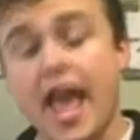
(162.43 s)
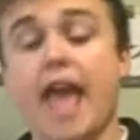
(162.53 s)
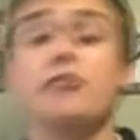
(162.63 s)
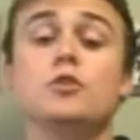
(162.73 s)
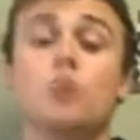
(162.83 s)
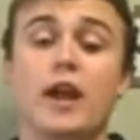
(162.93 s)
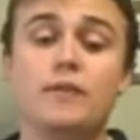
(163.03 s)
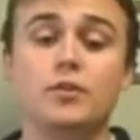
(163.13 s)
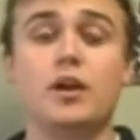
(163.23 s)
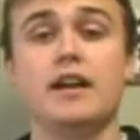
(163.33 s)
And
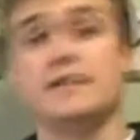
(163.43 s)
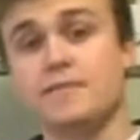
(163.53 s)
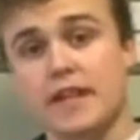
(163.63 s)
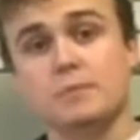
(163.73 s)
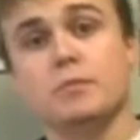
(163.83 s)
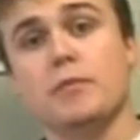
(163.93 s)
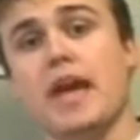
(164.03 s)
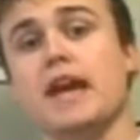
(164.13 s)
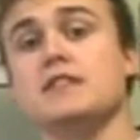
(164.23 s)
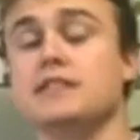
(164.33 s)
Granville on its Facebook
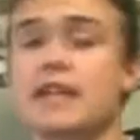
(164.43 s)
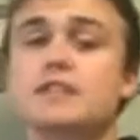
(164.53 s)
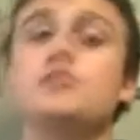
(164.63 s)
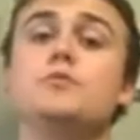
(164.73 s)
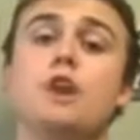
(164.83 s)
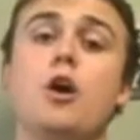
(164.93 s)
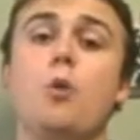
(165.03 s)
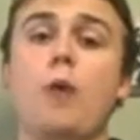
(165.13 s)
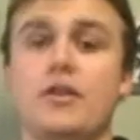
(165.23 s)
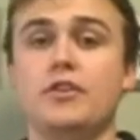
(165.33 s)
page lets you know
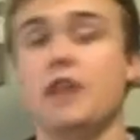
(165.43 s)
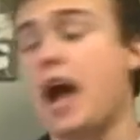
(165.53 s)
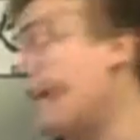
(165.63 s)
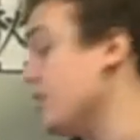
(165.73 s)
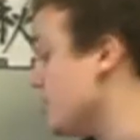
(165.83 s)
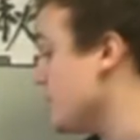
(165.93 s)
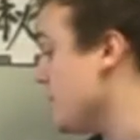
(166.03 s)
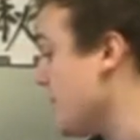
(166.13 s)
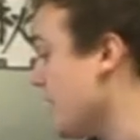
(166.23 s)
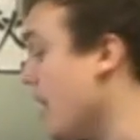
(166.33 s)
whether or not you should
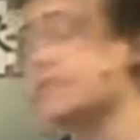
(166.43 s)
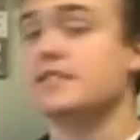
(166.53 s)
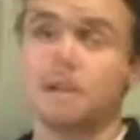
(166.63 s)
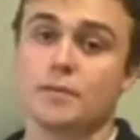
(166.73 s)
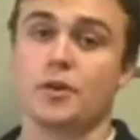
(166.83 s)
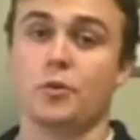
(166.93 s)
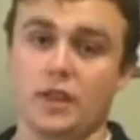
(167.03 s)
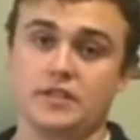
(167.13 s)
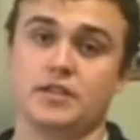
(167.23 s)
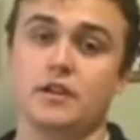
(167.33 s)
be on summer or
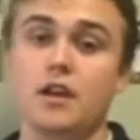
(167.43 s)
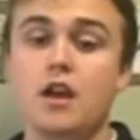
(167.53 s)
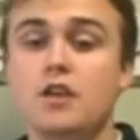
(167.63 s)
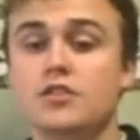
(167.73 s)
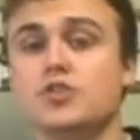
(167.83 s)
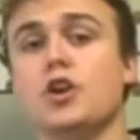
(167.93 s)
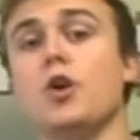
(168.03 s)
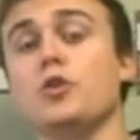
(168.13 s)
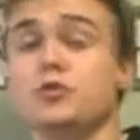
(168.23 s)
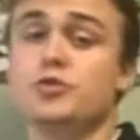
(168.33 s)
winter.
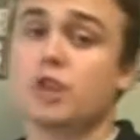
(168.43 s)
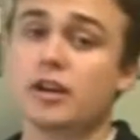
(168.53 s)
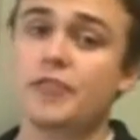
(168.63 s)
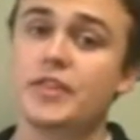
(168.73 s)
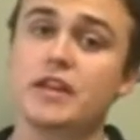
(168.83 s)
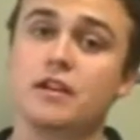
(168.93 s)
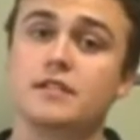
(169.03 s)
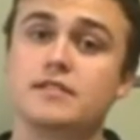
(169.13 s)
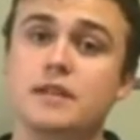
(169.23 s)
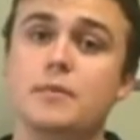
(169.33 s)
So you start off the year
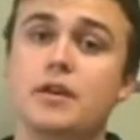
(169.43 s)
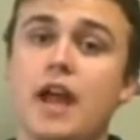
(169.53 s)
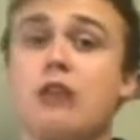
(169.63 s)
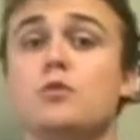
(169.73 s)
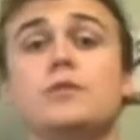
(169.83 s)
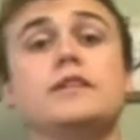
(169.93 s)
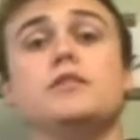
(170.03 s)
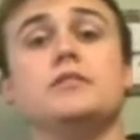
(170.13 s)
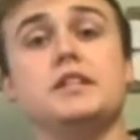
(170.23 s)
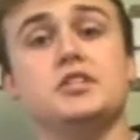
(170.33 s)
on summer, and you really
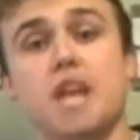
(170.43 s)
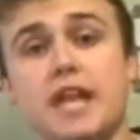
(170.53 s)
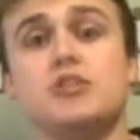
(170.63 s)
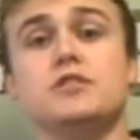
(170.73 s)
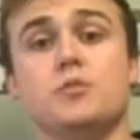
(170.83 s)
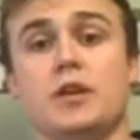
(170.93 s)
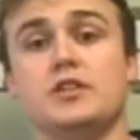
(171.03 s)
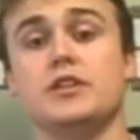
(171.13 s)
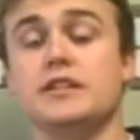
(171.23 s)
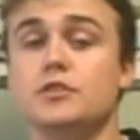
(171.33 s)
don't need to change it to
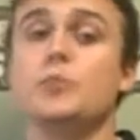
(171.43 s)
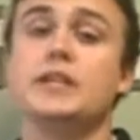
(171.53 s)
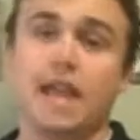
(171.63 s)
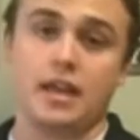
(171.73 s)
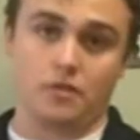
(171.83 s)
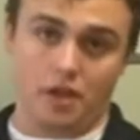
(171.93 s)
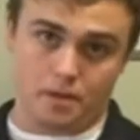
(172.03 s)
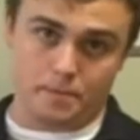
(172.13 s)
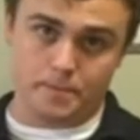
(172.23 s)
winter until we let you know.